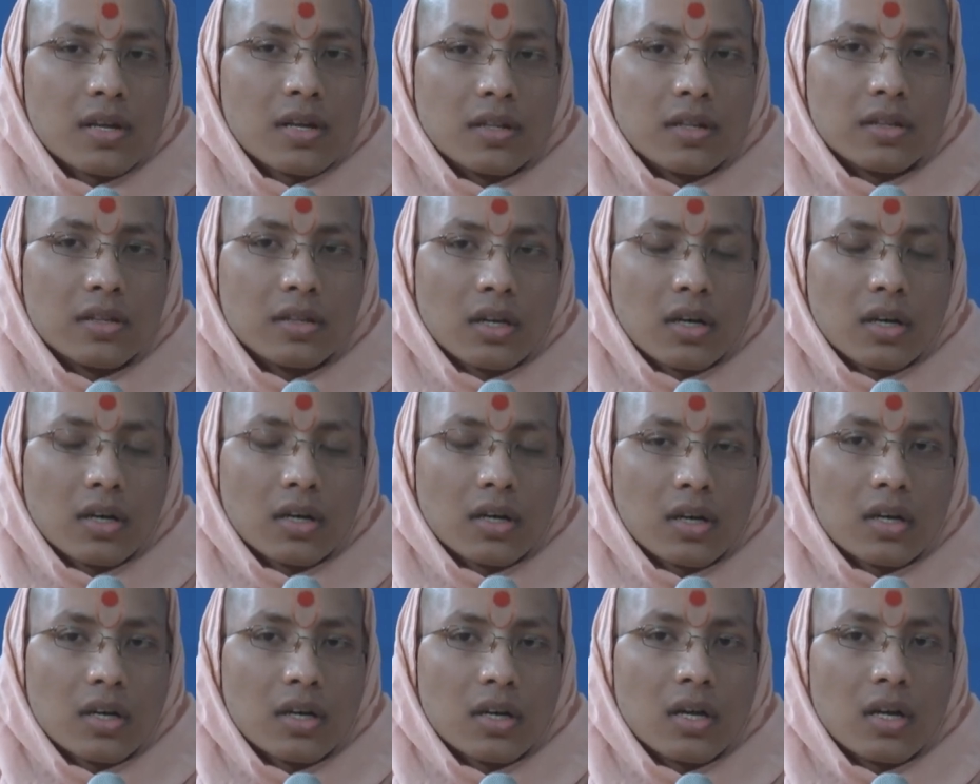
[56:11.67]
and
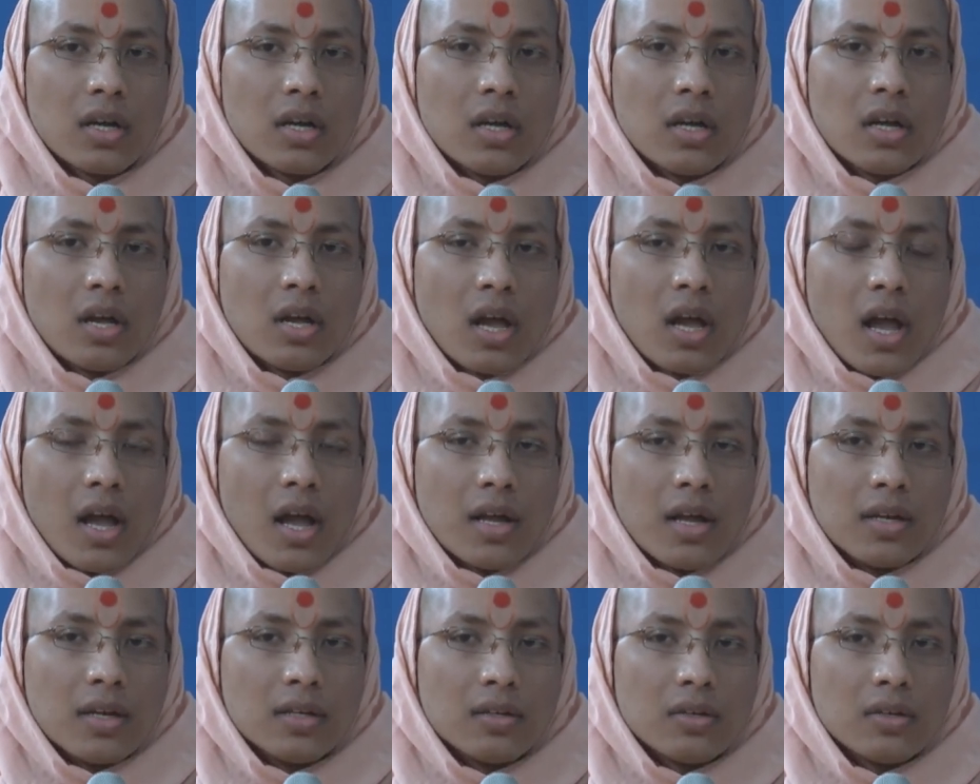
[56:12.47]
antakaran
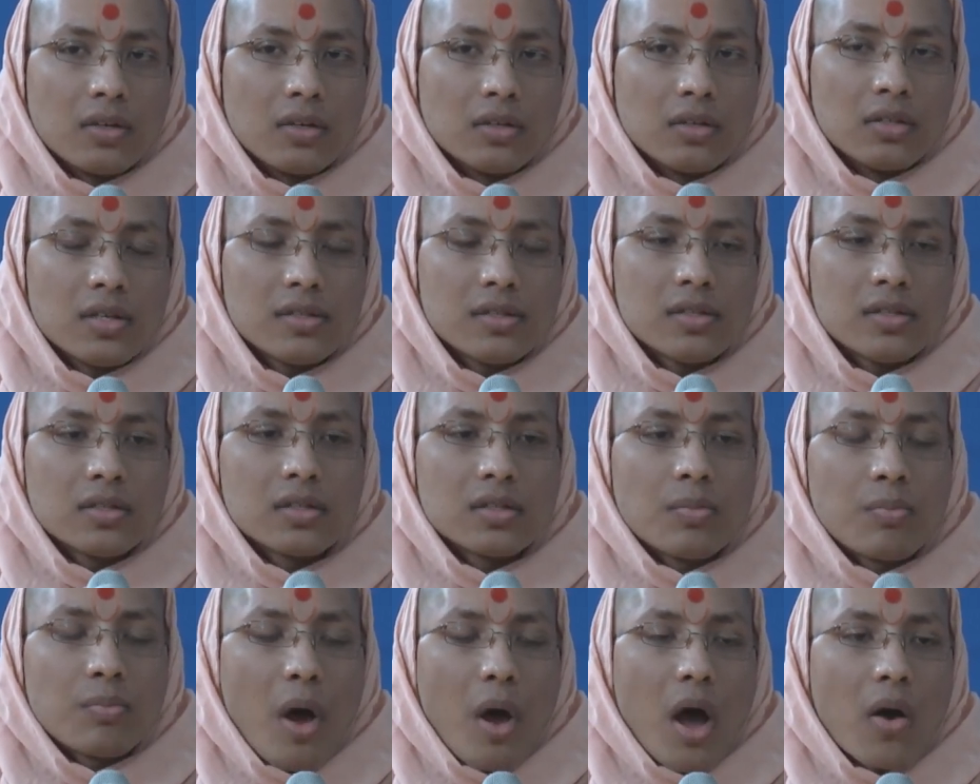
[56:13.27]
and this is
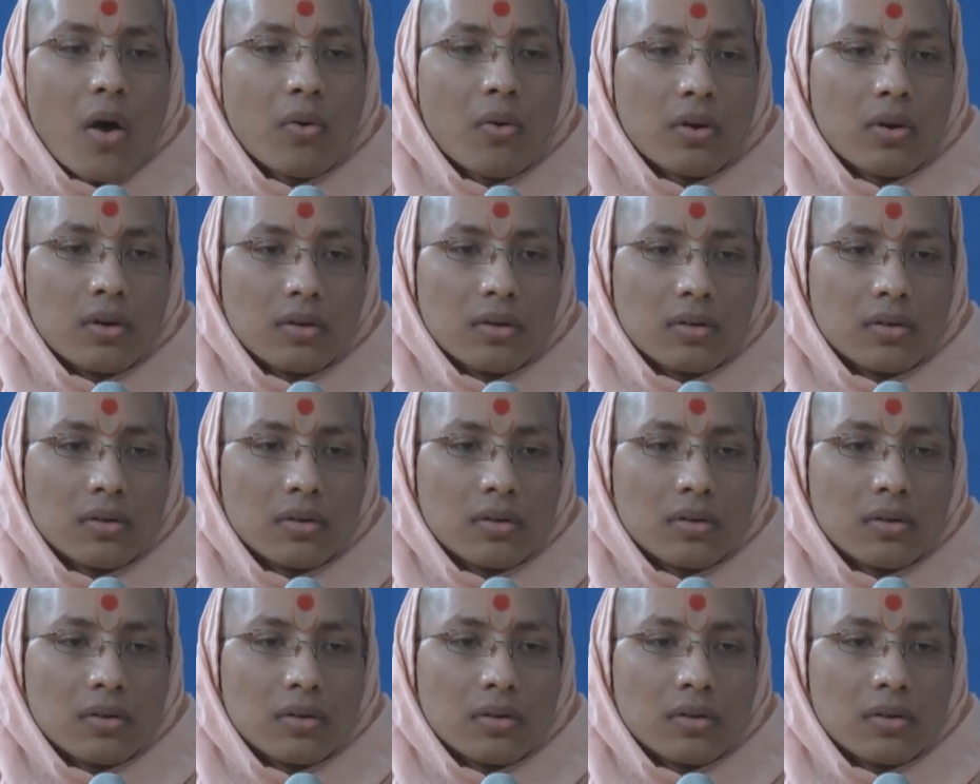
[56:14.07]
the power